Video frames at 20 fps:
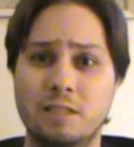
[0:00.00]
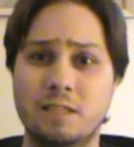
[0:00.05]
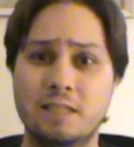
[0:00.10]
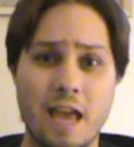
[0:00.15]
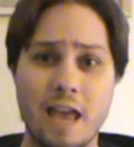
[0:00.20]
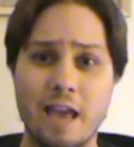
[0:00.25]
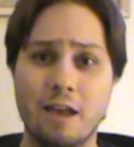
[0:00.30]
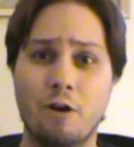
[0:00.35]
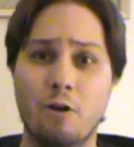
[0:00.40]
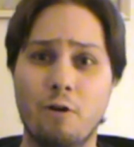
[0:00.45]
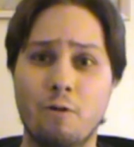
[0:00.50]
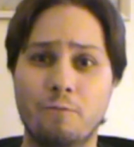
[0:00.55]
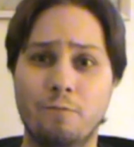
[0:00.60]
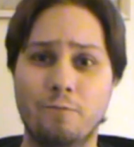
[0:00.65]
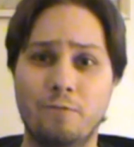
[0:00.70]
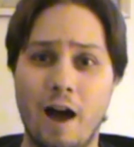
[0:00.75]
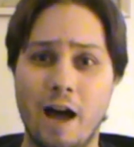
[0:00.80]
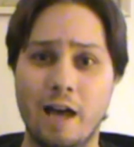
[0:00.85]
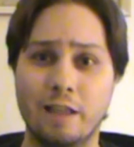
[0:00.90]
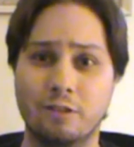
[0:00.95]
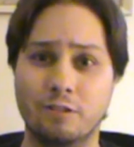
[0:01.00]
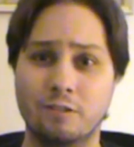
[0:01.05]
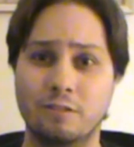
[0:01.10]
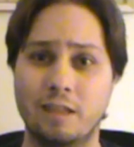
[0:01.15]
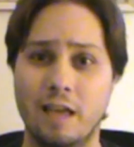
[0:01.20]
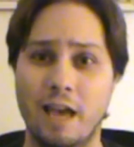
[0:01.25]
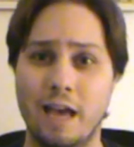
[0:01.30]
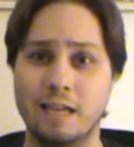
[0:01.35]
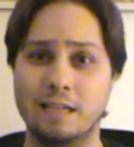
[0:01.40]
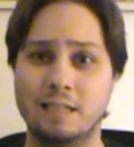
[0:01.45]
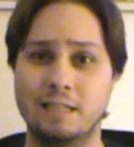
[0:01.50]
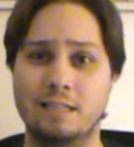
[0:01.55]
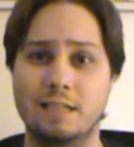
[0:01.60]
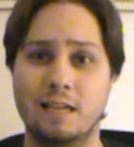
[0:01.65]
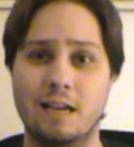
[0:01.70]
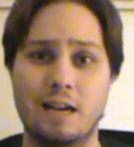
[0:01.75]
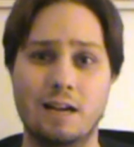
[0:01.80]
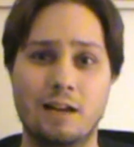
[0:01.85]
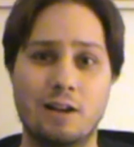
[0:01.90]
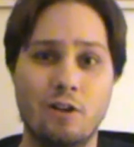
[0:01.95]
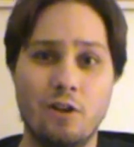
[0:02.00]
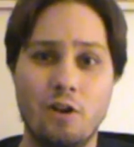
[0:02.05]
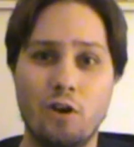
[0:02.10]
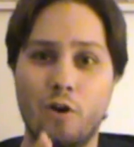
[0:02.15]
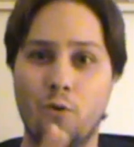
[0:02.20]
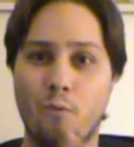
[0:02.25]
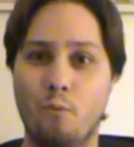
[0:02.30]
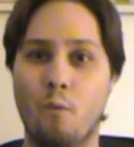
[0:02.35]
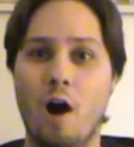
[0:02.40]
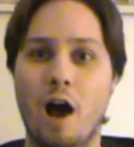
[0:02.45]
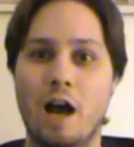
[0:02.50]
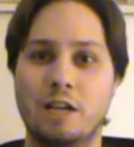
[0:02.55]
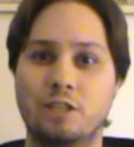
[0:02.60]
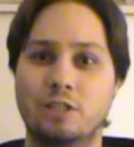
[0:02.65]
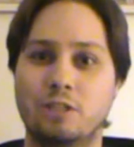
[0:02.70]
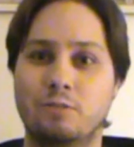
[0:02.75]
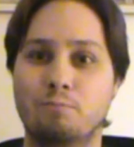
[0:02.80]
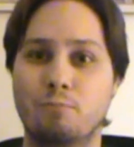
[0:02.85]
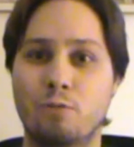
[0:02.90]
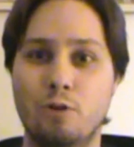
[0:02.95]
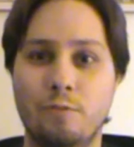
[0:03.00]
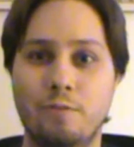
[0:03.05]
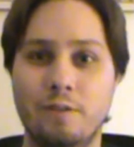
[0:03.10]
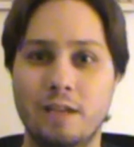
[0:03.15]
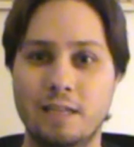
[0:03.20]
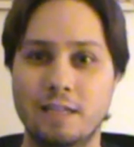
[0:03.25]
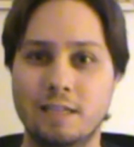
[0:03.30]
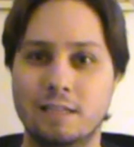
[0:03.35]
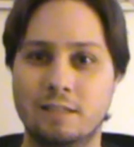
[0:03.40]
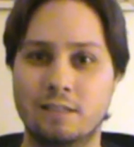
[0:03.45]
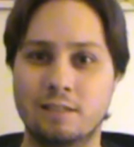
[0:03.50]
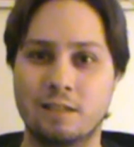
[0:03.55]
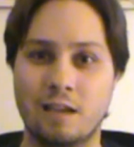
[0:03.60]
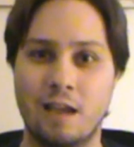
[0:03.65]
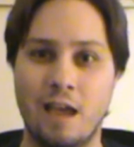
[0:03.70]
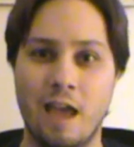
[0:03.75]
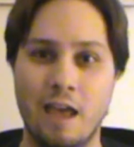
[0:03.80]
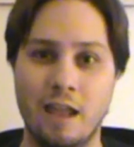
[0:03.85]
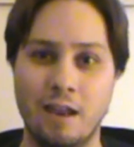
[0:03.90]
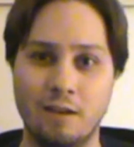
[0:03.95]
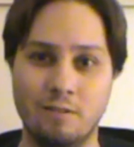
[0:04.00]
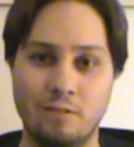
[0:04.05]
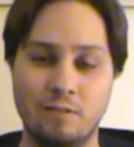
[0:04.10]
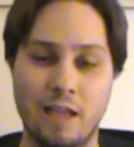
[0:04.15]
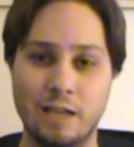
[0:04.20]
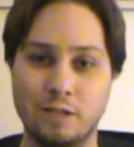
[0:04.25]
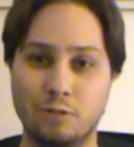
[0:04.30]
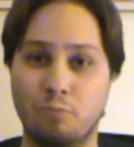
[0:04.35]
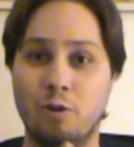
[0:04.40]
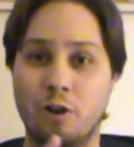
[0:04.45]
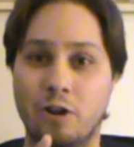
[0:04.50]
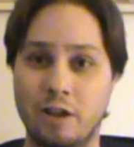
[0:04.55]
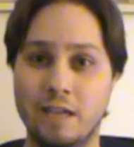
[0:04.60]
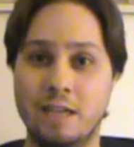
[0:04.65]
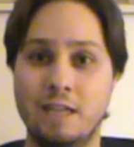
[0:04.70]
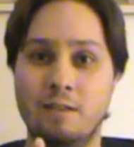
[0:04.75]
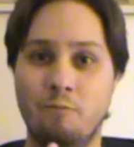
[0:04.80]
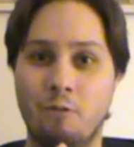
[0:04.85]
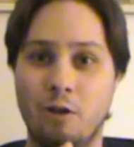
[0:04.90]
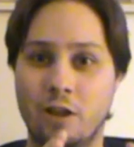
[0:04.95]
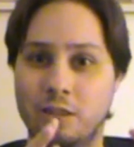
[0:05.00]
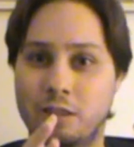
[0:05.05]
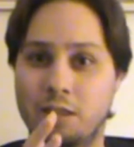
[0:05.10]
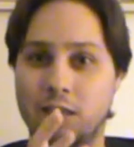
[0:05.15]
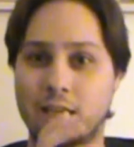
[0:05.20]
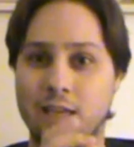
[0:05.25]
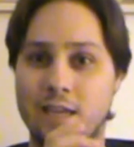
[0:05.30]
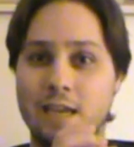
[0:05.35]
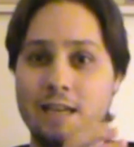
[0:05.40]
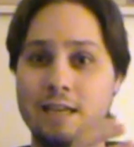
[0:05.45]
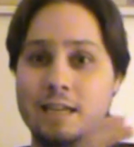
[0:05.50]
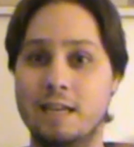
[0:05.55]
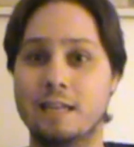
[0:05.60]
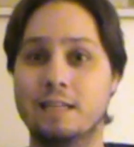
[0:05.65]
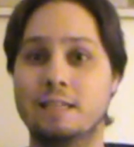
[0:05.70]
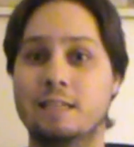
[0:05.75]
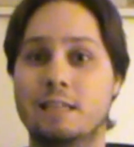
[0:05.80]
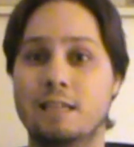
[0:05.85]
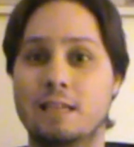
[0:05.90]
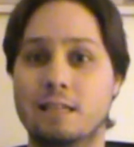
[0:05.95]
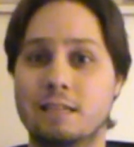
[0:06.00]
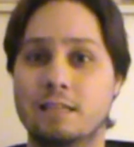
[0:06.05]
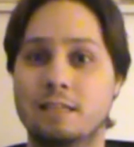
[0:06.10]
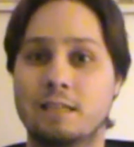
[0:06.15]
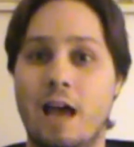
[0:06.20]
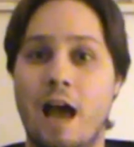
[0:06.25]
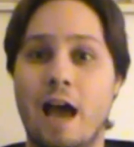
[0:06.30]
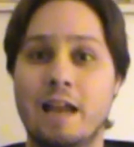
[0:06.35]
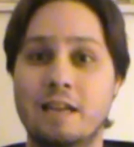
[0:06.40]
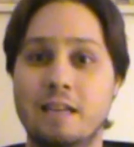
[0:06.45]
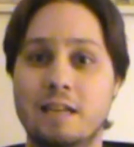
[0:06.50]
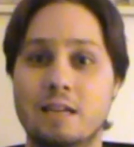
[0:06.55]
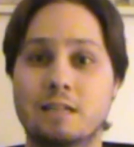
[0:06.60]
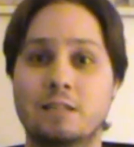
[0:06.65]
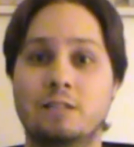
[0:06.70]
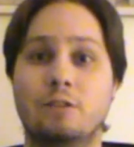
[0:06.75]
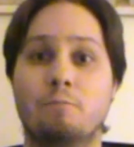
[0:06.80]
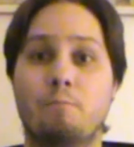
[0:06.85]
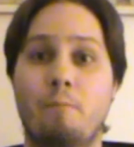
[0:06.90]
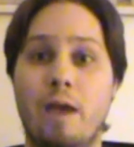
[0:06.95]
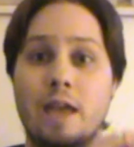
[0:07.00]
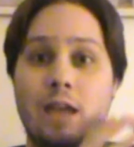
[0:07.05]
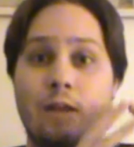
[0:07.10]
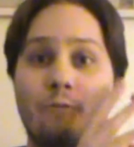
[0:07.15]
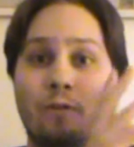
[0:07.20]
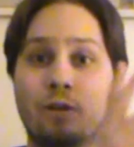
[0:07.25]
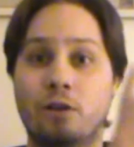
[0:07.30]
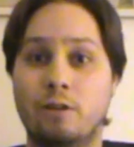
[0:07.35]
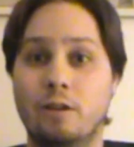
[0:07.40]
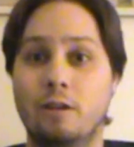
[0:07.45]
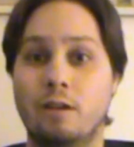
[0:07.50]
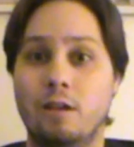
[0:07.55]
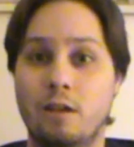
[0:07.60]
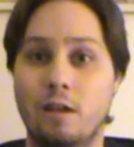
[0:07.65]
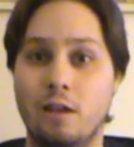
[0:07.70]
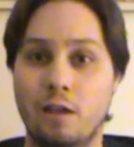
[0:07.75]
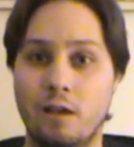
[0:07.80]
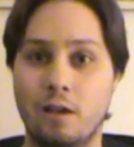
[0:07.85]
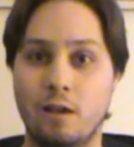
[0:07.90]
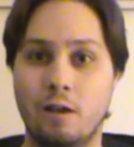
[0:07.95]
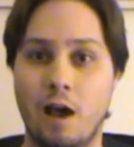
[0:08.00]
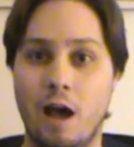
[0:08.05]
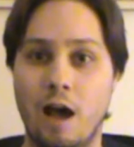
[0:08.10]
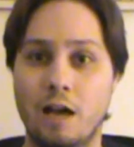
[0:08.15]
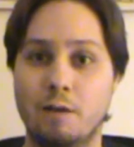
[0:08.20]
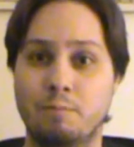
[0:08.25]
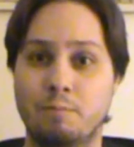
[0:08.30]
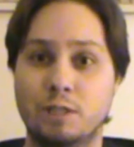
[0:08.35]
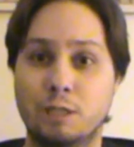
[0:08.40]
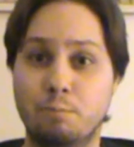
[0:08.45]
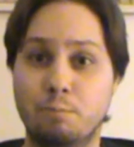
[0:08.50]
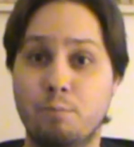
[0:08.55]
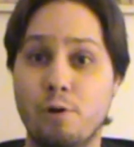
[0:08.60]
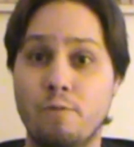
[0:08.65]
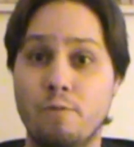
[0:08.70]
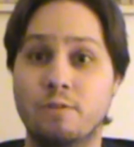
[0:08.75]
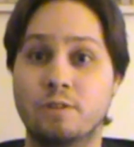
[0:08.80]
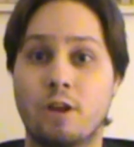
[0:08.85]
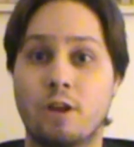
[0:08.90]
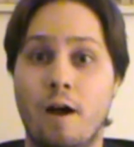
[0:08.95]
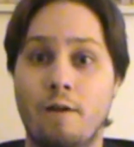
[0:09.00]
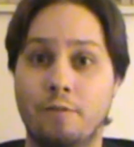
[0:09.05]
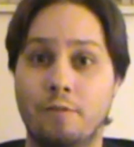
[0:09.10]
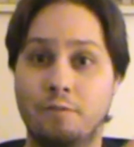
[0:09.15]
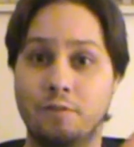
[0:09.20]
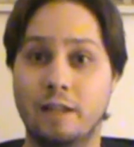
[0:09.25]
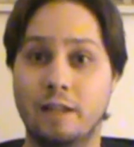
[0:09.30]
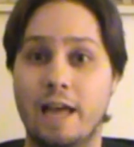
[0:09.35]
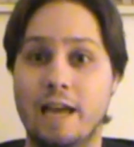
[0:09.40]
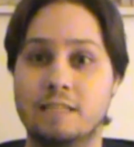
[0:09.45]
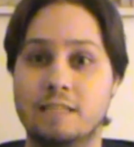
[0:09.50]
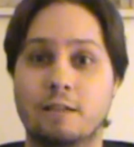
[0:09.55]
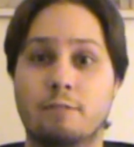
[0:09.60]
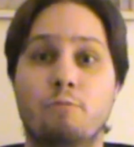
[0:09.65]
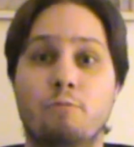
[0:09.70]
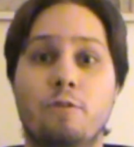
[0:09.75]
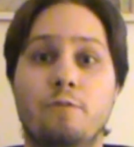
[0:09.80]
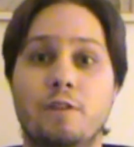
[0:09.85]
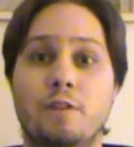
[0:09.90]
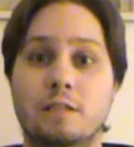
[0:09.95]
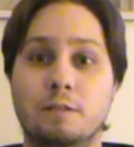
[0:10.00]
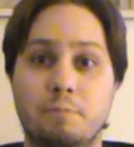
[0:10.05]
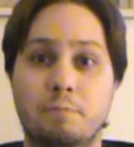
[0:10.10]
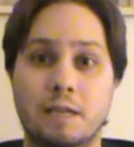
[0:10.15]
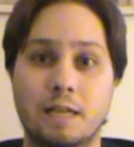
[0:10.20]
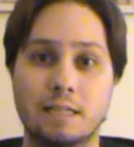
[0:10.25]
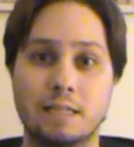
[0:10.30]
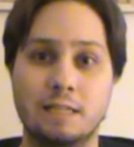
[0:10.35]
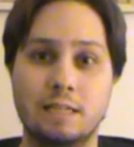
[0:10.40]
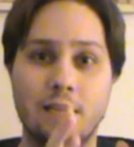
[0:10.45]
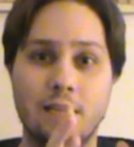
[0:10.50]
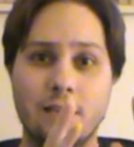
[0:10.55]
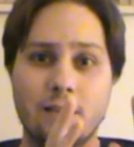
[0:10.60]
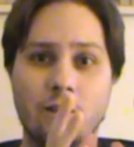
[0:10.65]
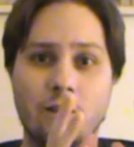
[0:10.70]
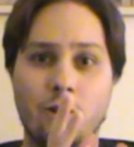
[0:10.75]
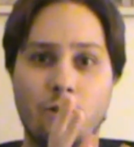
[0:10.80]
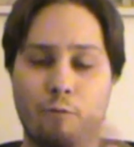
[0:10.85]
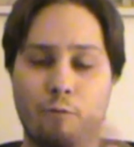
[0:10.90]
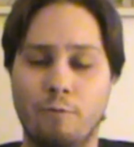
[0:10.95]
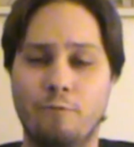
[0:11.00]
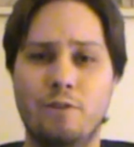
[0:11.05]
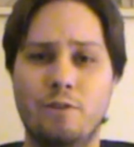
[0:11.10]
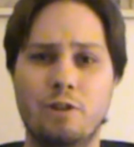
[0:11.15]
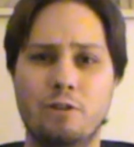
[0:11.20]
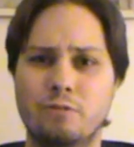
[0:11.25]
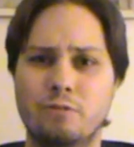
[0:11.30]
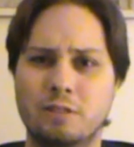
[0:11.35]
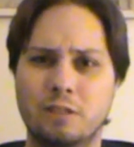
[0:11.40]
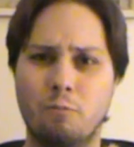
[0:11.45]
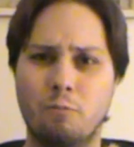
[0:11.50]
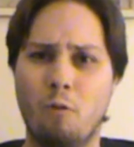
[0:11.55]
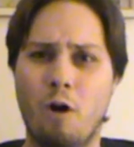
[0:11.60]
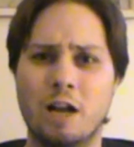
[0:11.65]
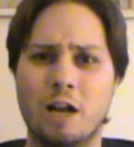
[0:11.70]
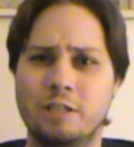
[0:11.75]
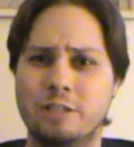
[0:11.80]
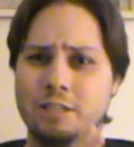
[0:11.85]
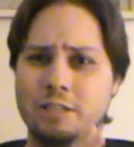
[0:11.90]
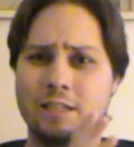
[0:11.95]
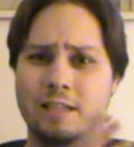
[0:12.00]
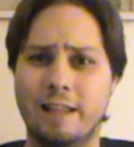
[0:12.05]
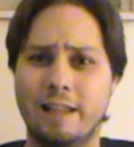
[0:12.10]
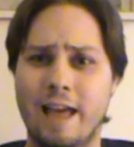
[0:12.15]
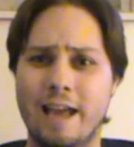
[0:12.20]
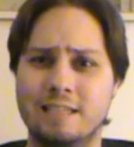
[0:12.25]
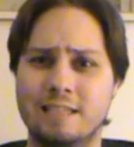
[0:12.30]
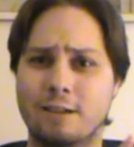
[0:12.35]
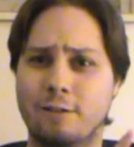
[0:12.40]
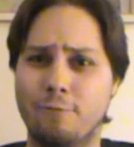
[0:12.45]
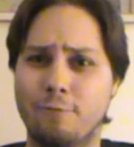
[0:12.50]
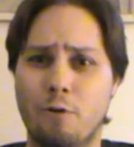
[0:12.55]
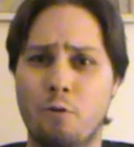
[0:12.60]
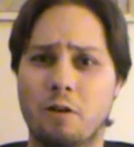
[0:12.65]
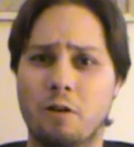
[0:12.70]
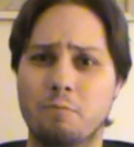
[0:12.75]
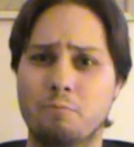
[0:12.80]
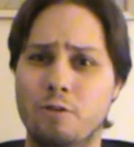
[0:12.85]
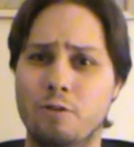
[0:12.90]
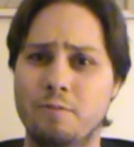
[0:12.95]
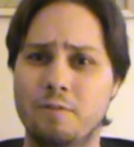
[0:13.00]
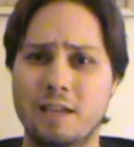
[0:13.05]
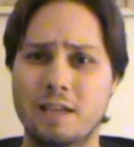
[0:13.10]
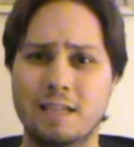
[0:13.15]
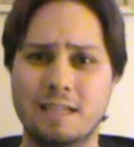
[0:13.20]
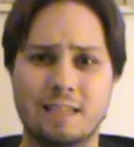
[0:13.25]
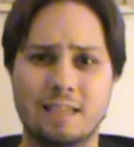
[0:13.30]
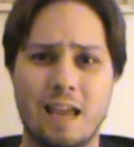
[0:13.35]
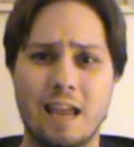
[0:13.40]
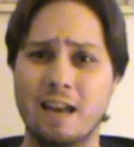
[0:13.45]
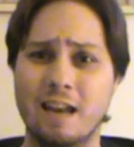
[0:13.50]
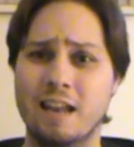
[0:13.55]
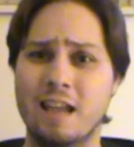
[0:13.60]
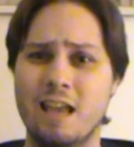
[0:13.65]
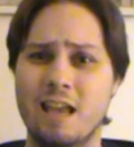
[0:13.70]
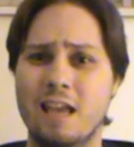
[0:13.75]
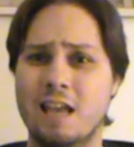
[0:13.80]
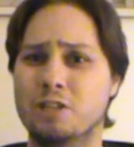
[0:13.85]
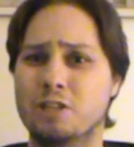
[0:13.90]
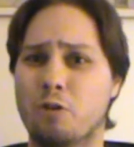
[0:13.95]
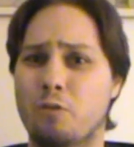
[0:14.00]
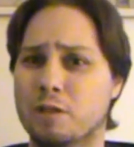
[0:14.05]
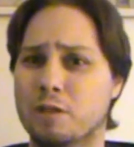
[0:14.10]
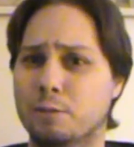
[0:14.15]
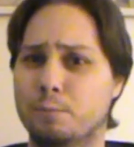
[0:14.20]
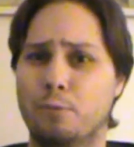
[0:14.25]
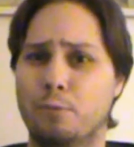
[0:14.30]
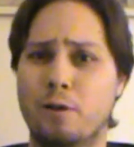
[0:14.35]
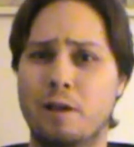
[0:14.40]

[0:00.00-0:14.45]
stay-at-home father that watched movies, and that's where the kid gets his idea to make spoofs off of classic movies, because he reviews and watches classic foreign movies, and he's always